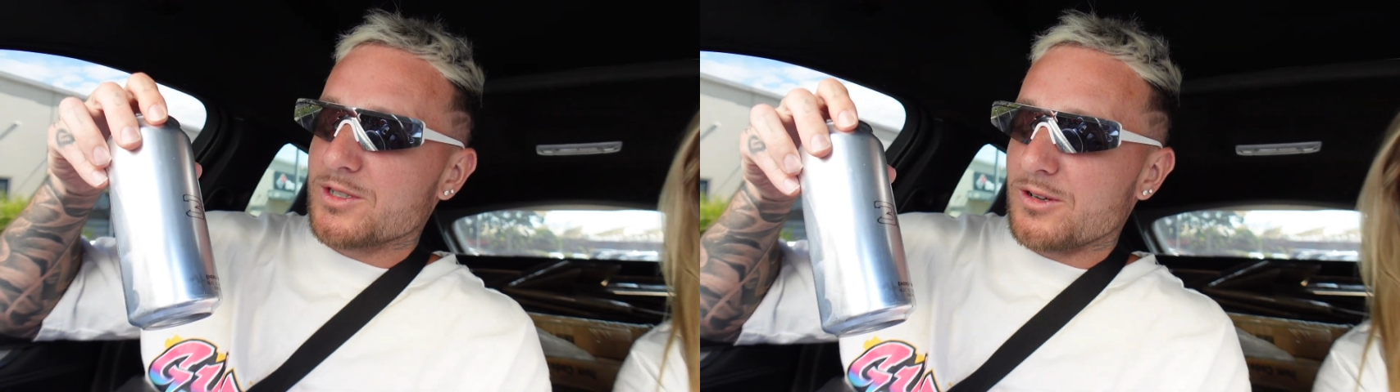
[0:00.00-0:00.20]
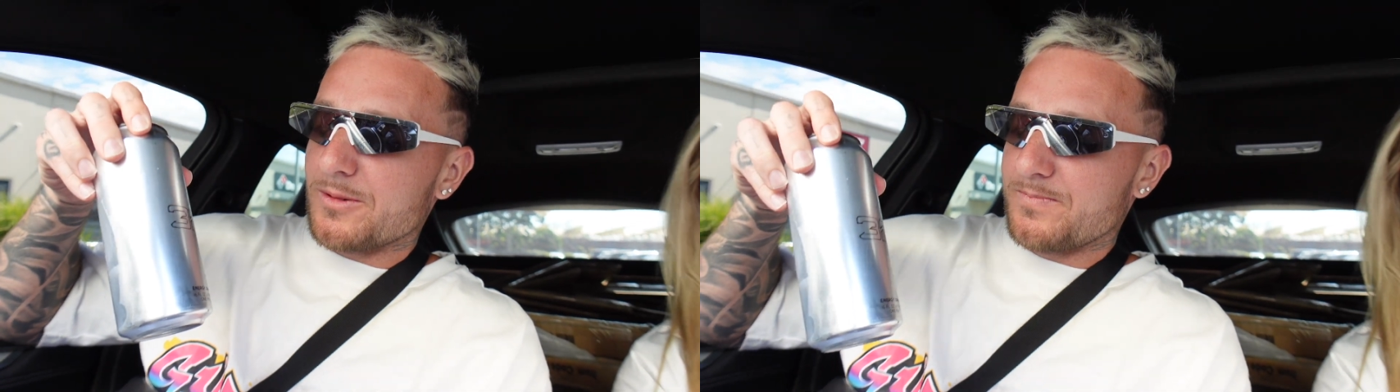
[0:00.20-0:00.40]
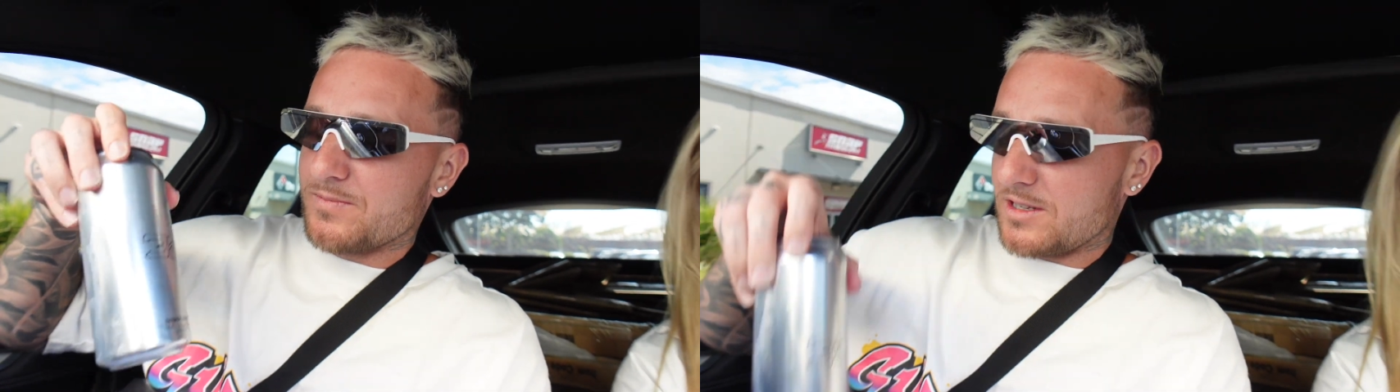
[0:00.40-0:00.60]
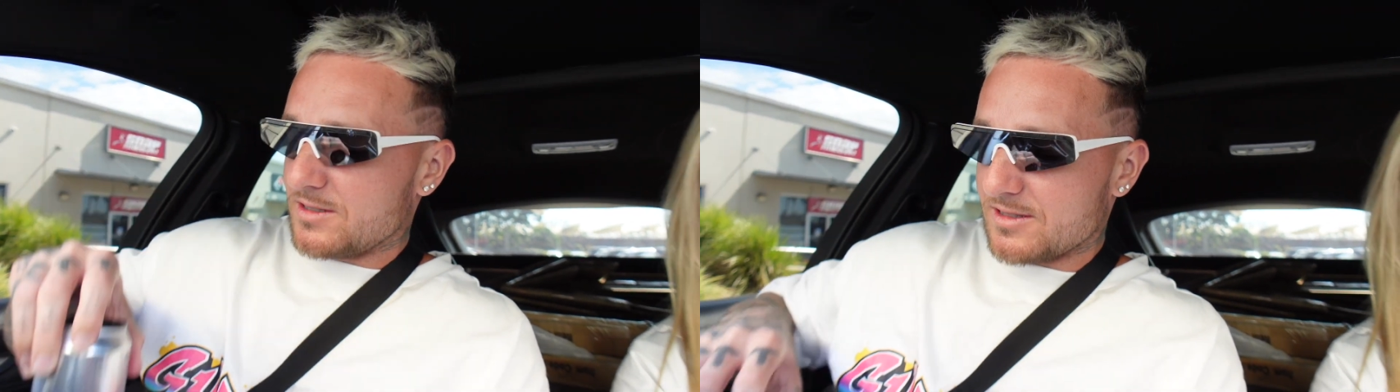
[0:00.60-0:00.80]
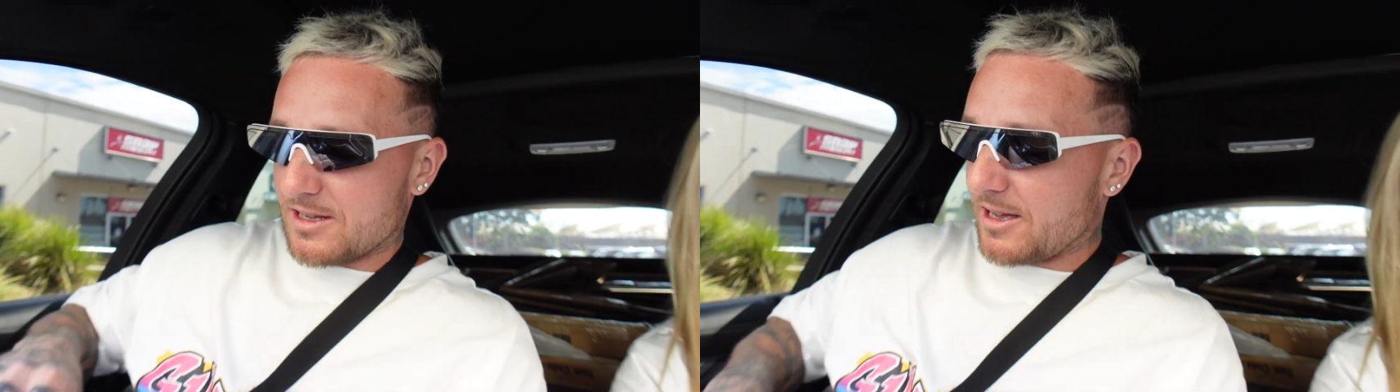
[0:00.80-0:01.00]
So
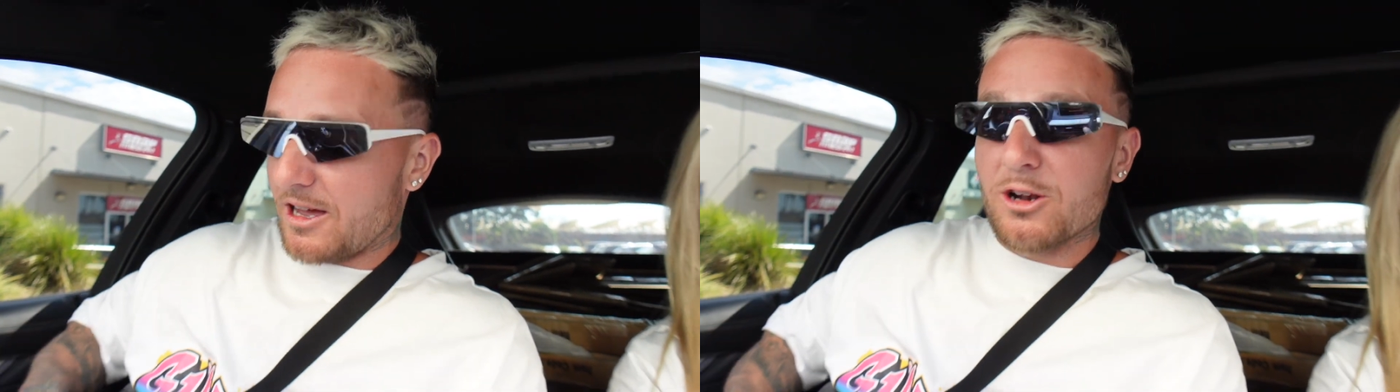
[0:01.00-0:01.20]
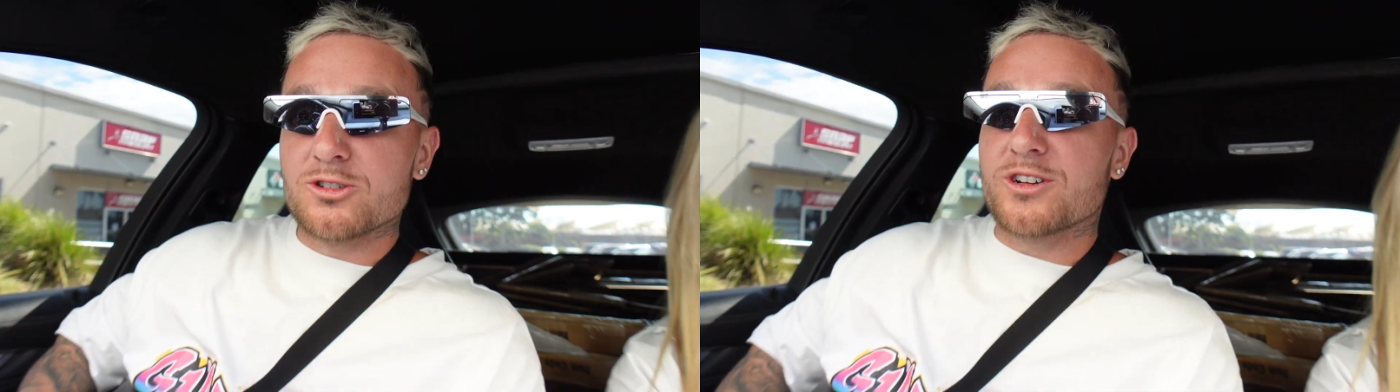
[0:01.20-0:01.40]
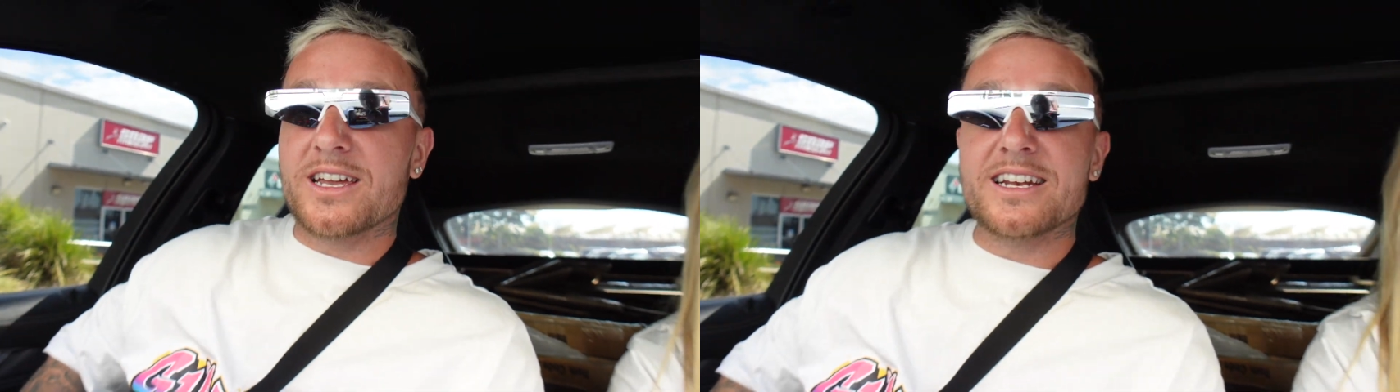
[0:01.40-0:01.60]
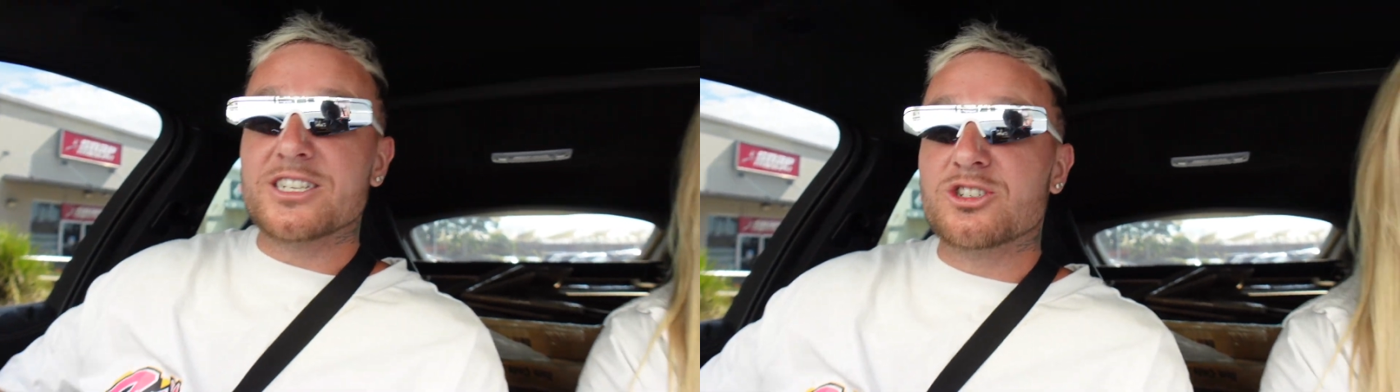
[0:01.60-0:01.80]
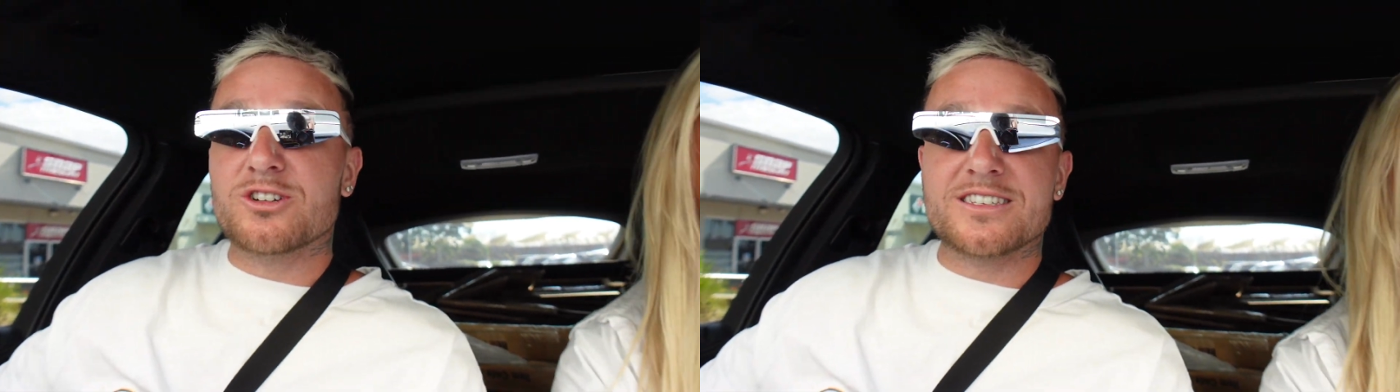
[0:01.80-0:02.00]
I don't drink
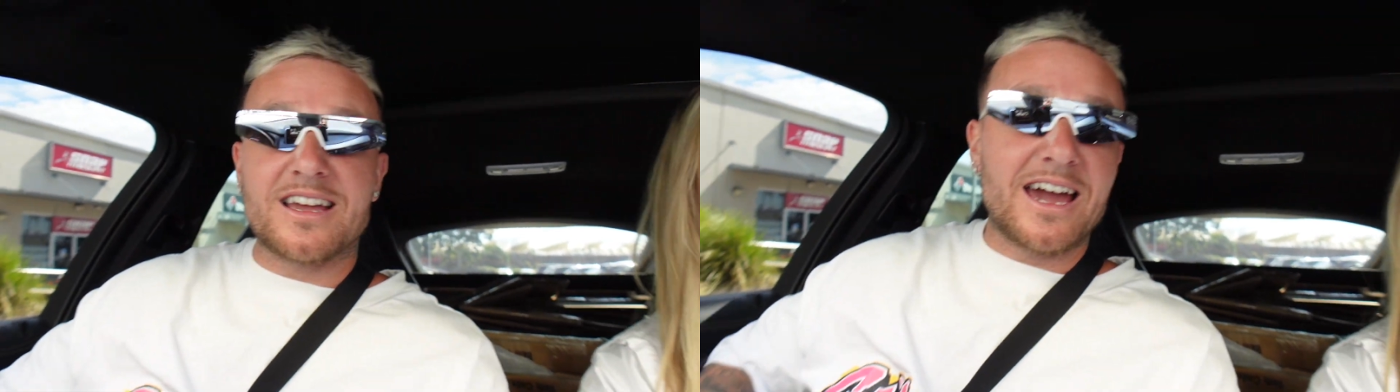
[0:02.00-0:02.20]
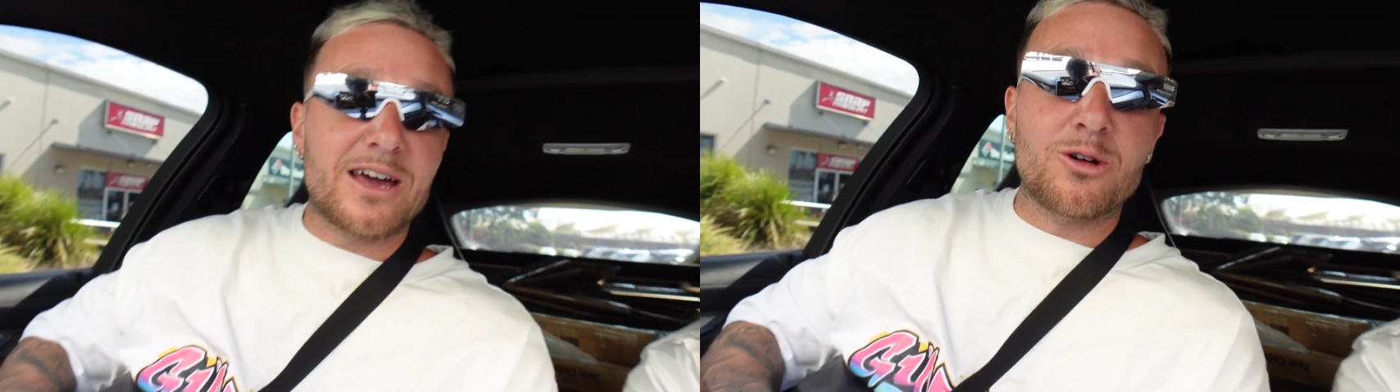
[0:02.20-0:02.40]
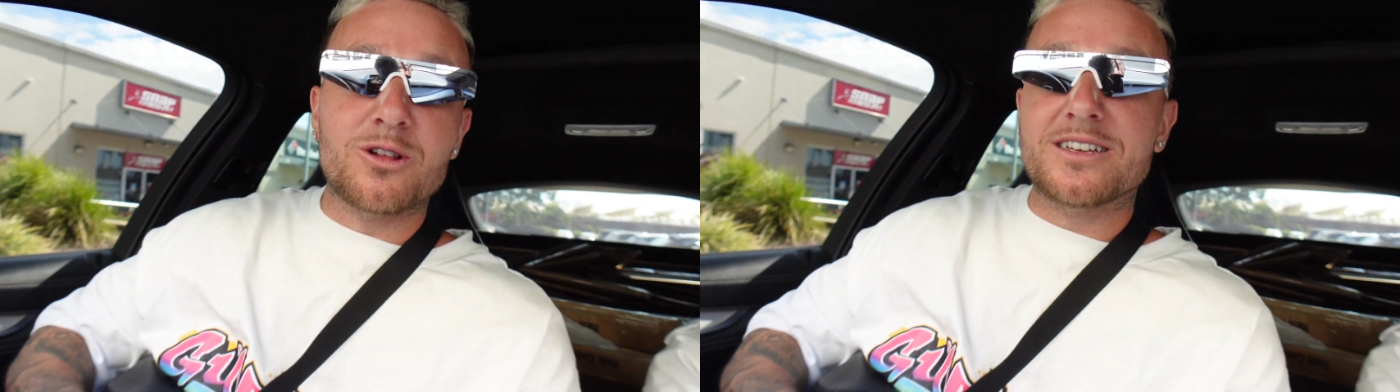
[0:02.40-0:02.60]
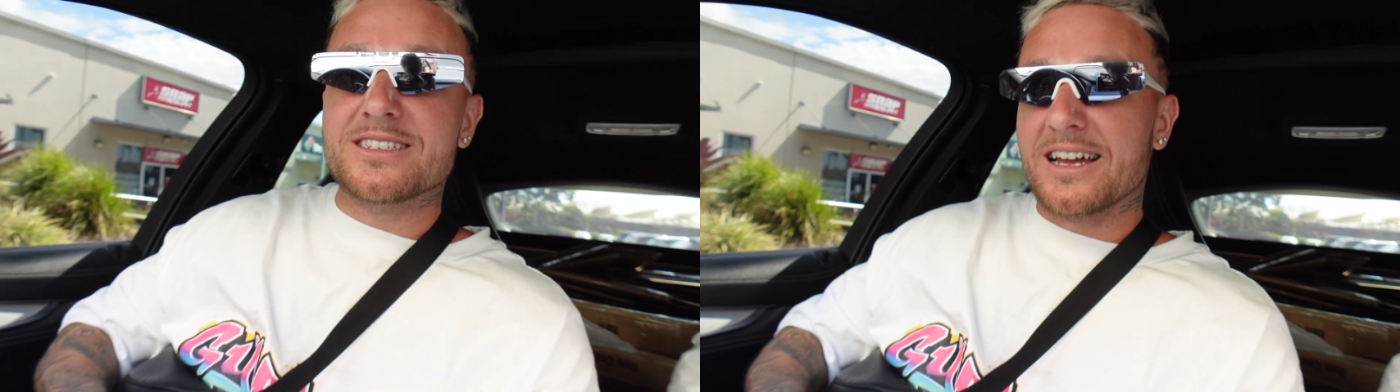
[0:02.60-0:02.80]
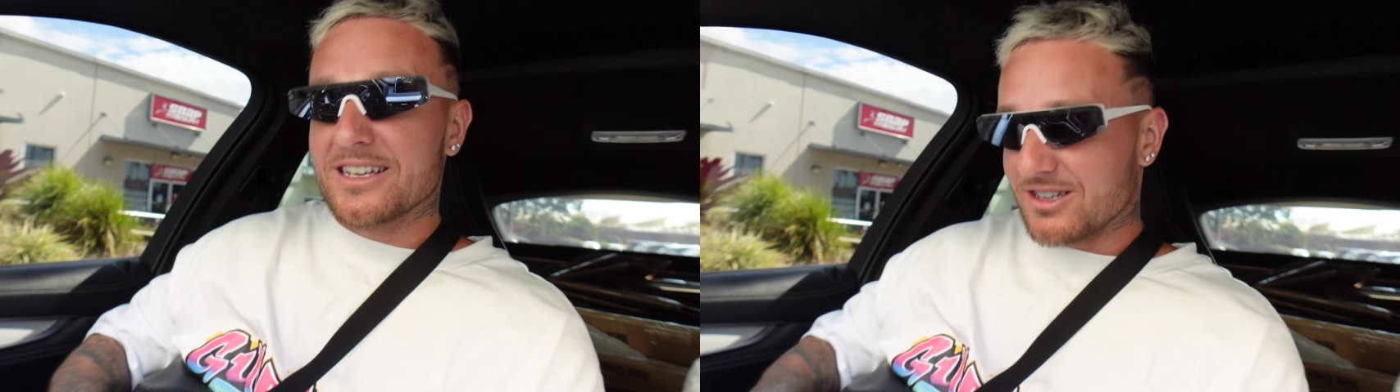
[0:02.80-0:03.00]
energy drinks at all
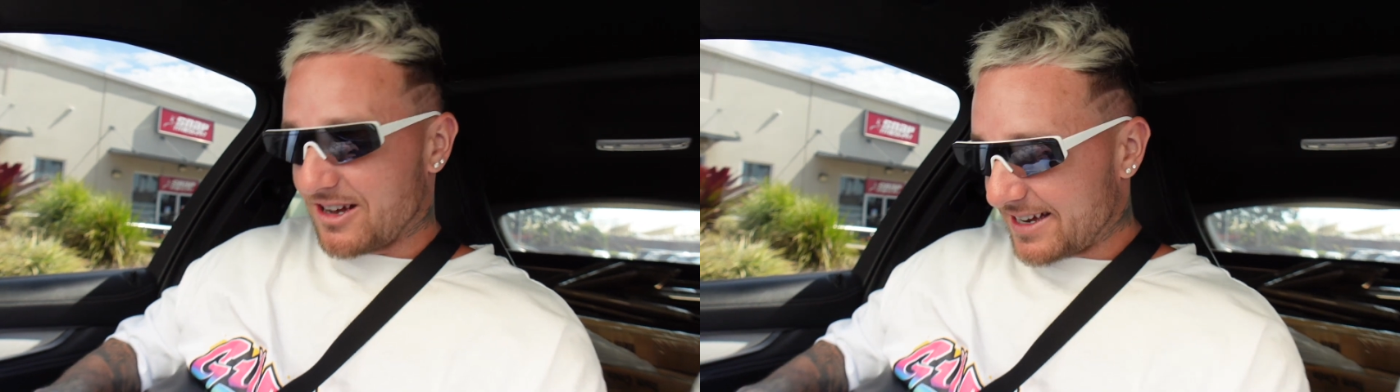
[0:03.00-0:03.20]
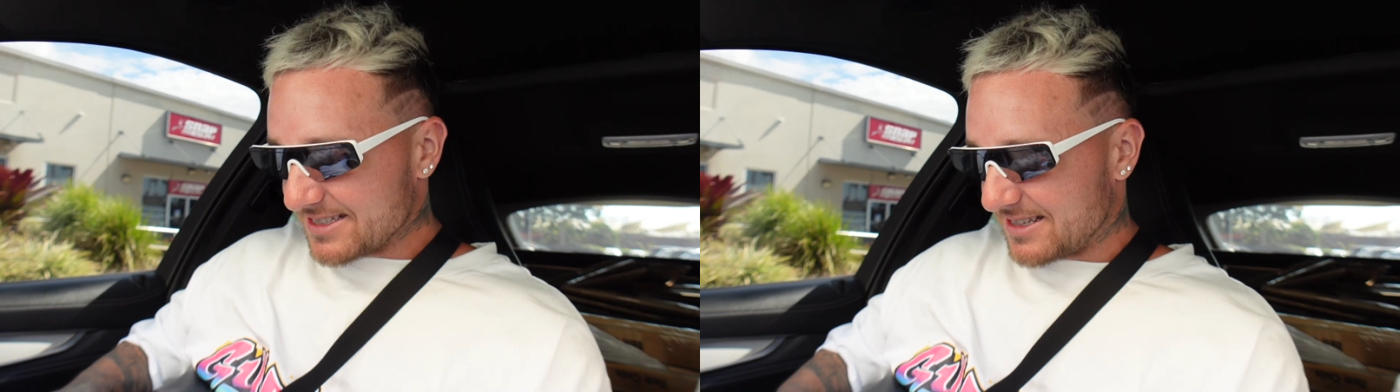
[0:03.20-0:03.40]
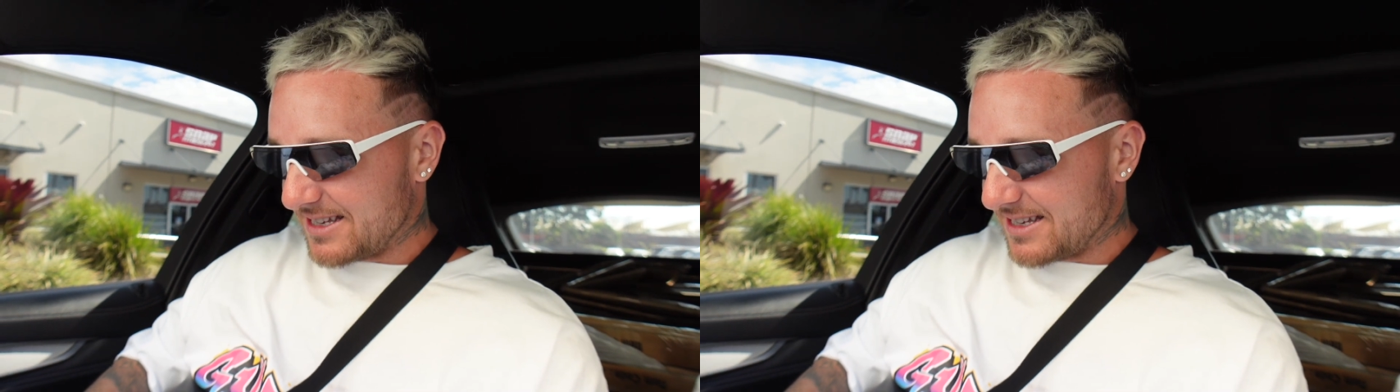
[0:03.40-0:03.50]
these days, guys.